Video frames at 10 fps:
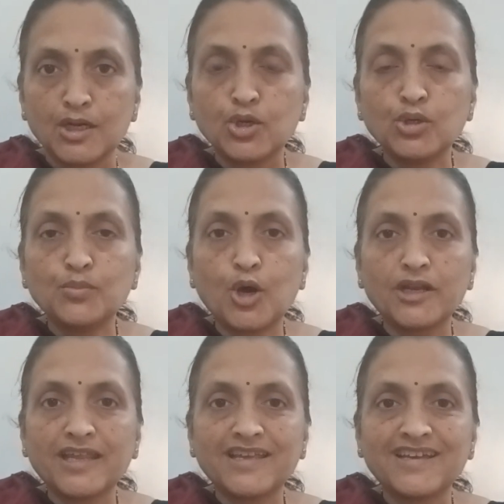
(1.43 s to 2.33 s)
Good
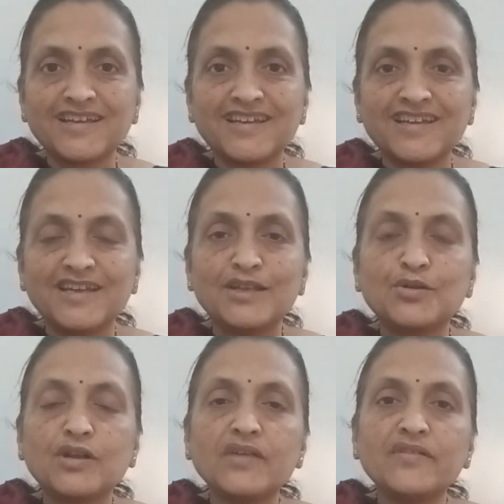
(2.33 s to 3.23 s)
morning.
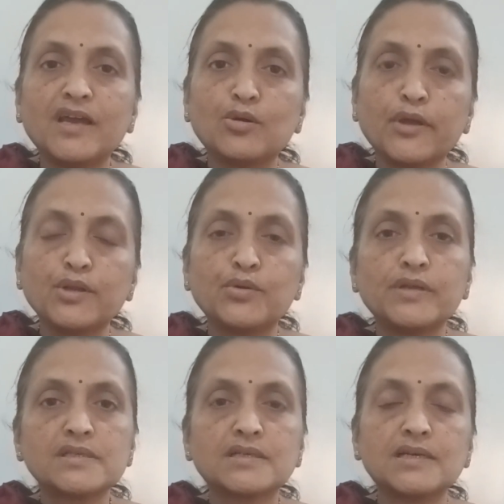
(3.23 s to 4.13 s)
Today we are going to
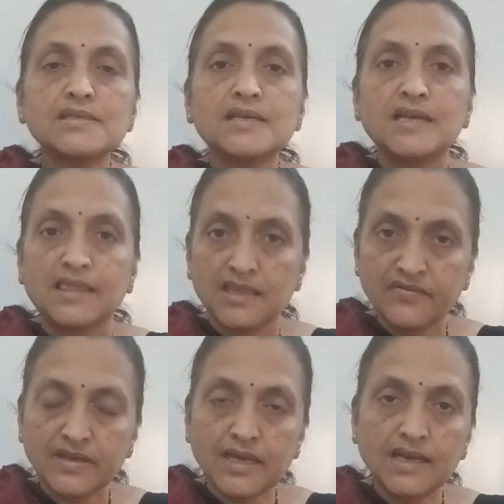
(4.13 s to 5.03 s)
discuss the
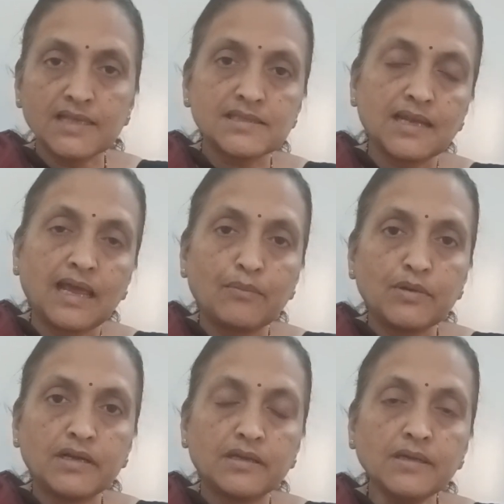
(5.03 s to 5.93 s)
vicarious
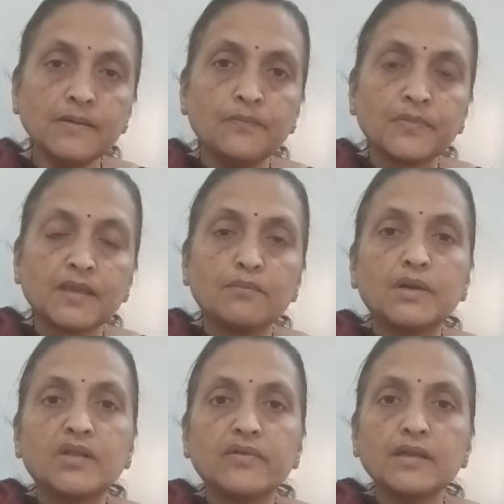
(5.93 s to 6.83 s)
liability
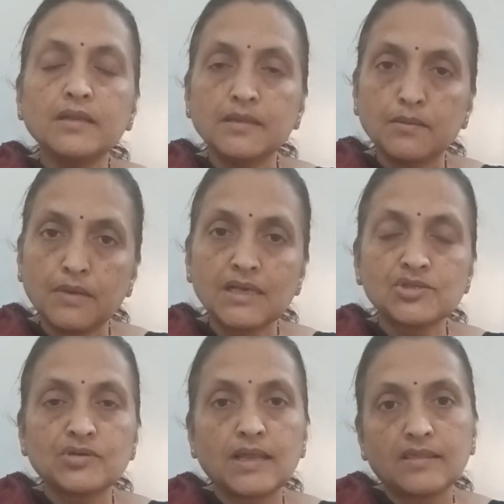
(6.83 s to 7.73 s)
between the
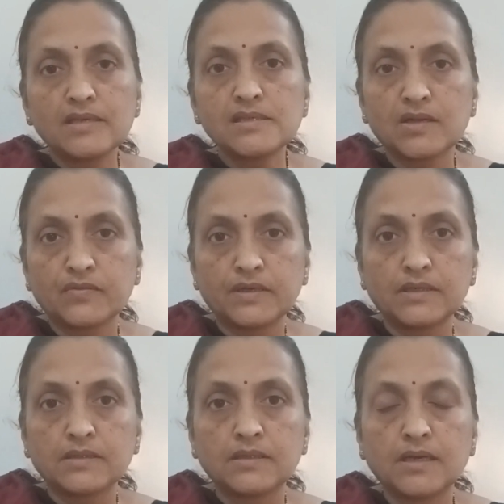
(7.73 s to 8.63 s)
master and the servant.
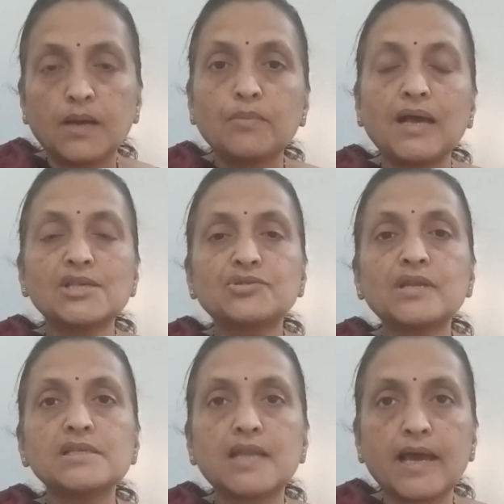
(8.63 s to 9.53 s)
A master
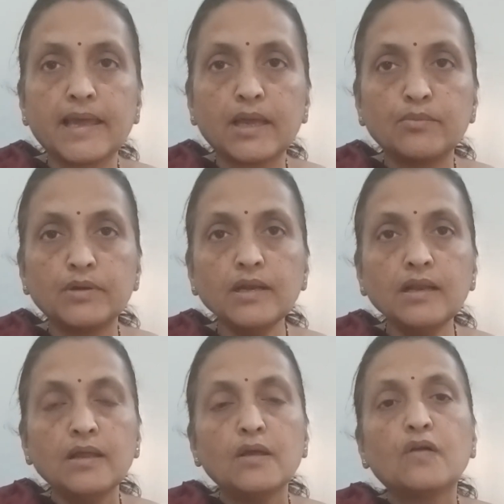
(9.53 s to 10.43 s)
is liable
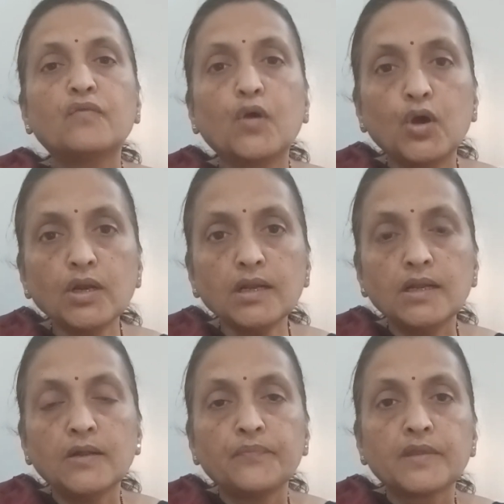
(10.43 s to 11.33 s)
for
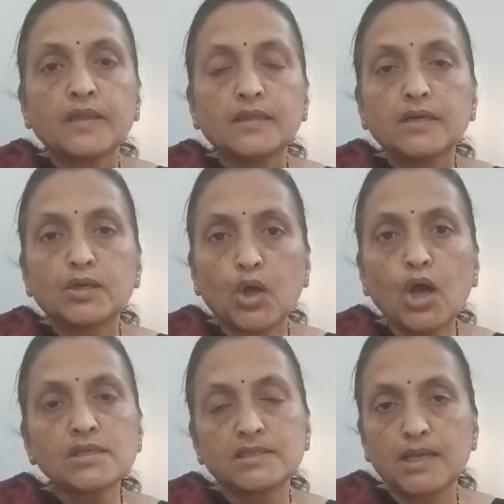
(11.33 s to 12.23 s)
the
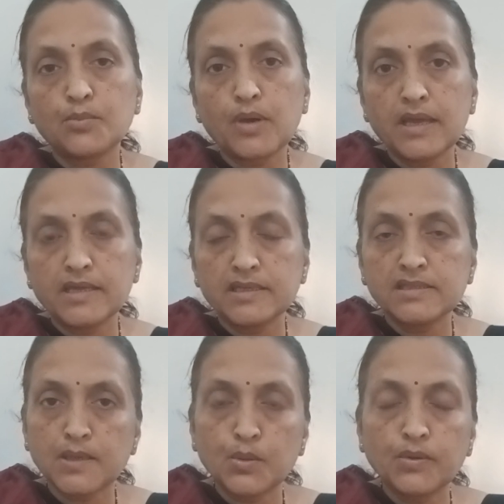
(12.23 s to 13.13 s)
wrongs done by his
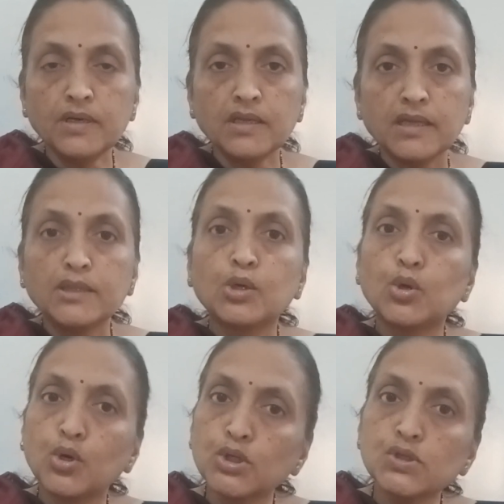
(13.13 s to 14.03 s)
servant in the
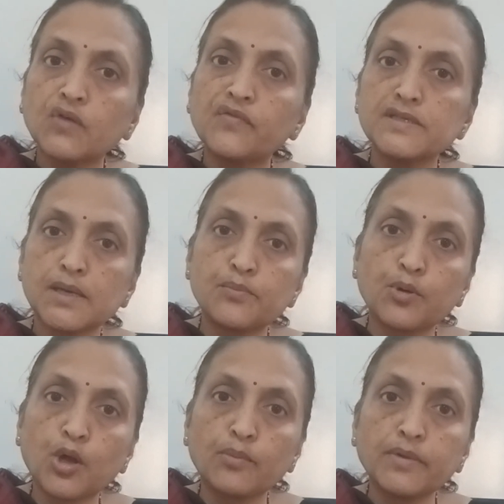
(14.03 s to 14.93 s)
course of his
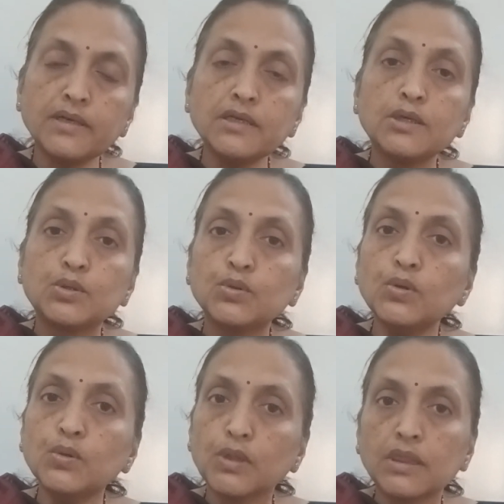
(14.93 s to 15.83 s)
employment
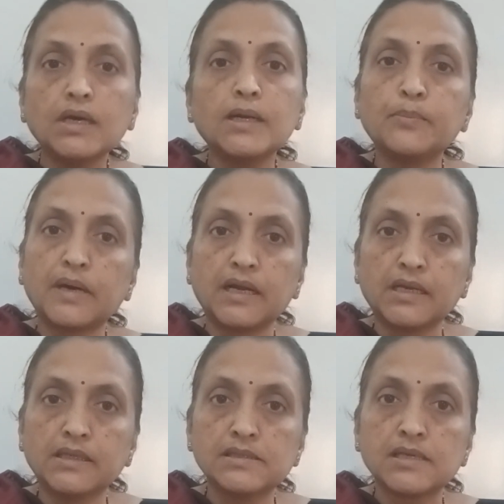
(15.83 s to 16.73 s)
to third
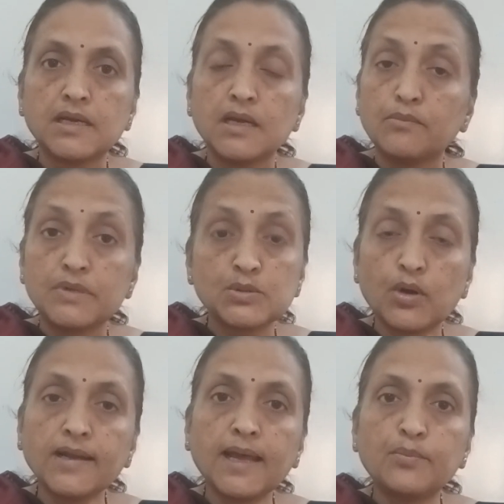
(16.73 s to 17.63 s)
parties. Means
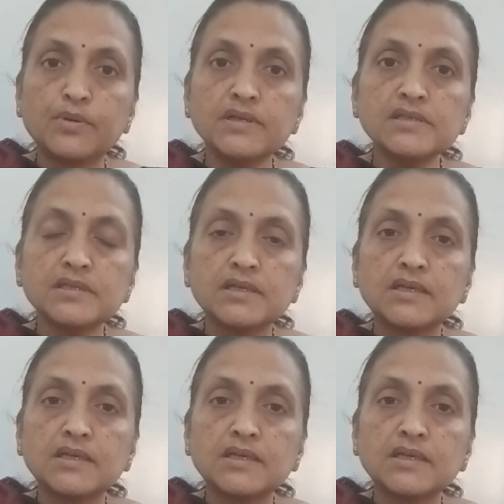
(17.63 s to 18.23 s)
what happens?